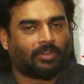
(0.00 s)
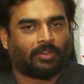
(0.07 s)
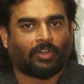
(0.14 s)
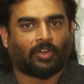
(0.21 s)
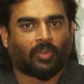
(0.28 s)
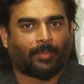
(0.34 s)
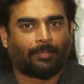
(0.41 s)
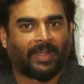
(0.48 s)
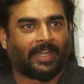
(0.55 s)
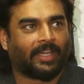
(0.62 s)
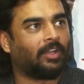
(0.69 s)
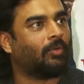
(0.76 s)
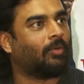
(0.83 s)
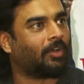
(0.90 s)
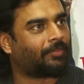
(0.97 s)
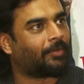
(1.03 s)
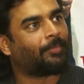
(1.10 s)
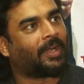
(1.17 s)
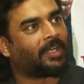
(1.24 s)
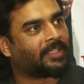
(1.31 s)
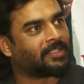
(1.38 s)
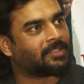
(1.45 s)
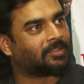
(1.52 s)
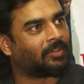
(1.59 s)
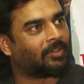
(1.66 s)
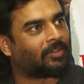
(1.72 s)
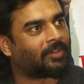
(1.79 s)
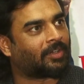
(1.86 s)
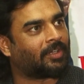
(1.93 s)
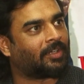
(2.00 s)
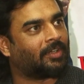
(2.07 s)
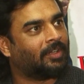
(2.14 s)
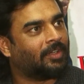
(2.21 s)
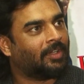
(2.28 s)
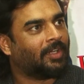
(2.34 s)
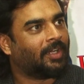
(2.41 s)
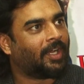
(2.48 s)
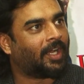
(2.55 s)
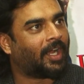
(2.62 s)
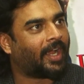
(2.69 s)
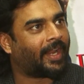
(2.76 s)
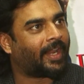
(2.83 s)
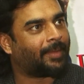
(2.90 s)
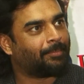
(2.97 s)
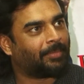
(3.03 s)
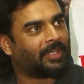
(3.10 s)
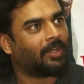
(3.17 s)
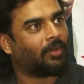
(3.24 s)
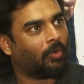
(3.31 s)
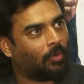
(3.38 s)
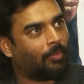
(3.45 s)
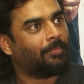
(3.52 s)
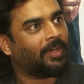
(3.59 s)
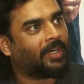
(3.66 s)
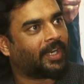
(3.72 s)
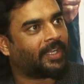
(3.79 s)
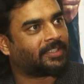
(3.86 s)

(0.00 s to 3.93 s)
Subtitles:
even, I barely go out for parties and I'm being a homebird.